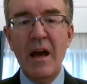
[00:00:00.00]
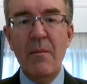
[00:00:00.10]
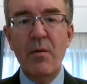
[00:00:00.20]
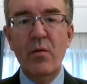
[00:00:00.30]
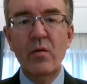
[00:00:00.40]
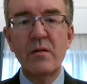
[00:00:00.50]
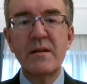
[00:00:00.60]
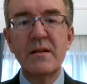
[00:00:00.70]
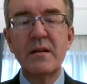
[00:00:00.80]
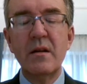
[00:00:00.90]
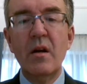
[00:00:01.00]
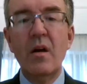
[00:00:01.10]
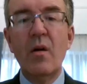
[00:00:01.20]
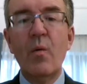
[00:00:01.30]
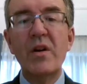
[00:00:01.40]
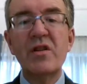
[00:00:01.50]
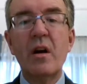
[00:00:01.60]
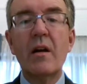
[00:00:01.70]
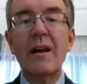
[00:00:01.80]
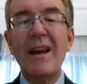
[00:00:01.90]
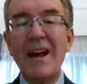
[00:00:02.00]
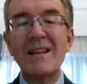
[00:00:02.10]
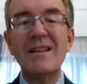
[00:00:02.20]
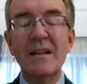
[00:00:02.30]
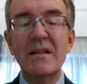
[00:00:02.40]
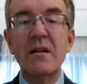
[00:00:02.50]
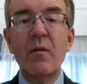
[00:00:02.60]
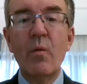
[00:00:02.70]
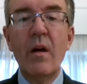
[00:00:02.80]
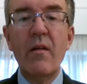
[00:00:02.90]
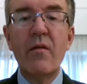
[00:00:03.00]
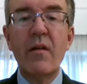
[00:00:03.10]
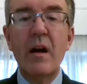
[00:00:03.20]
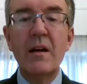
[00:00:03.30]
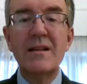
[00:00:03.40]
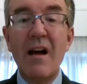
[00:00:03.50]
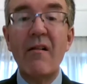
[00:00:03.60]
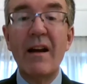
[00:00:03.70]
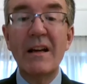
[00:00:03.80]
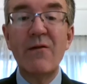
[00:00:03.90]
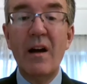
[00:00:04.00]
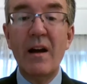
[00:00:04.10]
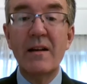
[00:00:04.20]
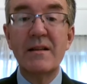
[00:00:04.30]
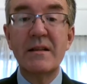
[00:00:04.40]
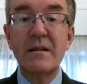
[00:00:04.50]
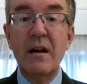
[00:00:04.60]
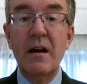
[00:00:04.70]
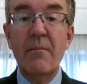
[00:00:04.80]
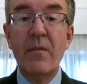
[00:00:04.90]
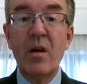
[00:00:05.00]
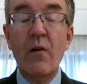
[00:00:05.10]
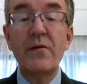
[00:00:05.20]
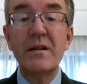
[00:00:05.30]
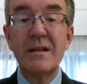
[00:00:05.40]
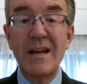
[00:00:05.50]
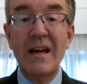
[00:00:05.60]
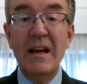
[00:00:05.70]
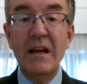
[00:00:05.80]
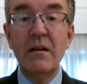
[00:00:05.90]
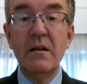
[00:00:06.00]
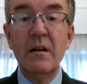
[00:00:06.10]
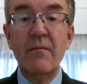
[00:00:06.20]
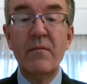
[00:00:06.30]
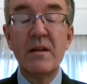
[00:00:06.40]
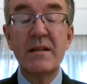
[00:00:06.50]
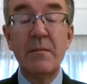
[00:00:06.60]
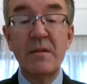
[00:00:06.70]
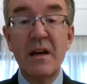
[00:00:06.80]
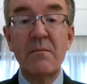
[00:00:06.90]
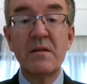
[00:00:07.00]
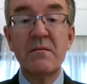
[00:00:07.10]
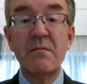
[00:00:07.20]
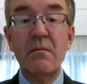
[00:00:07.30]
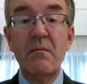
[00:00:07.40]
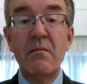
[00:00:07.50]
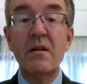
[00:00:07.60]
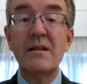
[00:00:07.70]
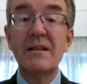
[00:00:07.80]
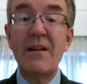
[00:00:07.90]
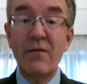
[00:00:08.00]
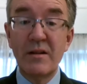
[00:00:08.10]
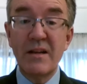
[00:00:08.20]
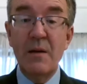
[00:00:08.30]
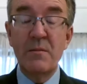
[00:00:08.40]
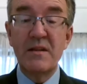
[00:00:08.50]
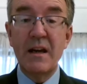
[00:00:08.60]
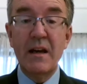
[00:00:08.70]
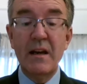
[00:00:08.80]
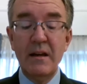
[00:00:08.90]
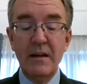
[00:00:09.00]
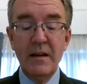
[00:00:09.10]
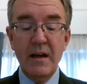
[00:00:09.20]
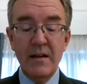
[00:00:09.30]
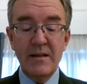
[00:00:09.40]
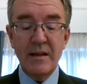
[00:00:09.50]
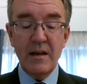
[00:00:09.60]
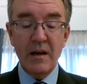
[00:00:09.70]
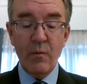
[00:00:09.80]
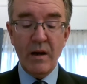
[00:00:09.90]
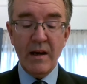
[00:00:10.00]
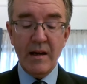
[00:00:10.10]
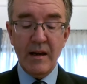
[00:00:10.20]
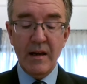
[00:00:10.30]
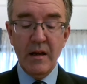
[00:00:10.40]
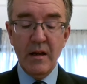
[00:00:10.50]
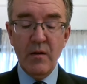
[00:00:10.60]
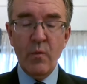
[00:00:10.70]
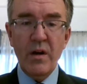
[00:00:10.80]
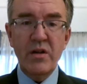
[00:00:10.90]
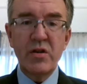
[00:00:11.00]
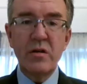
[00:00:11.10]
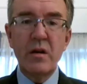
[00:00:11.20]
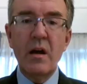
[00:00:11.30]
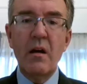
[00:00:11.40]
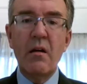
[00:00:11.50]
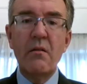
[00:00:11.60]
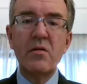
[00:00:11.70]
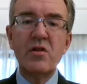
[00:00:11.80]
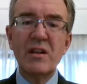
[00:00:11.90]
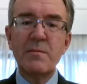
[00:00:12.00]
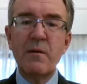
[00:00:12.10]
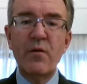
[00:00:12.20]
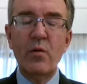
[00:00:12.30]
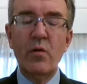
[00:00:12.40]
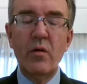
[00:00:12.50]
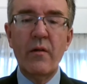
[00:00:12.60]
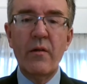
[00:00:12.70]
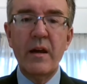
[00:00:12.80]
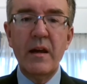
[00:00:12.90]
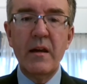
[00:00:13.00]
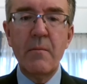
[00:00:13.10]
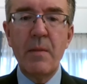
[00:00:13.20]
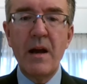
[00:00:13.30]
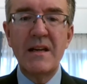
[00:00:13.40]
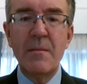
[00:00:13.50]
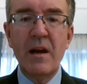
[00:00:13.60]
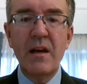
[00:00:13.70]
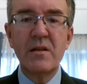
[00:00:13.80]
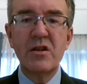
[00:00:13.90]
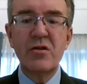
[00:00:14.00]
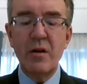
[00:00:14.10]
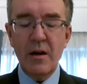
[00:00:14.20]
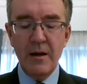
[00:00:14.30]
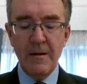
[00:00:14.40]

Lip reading: airports which are connected with direct flights, often daily, sometimes several times daily, and certainly weekly, which just before the pandemic struck,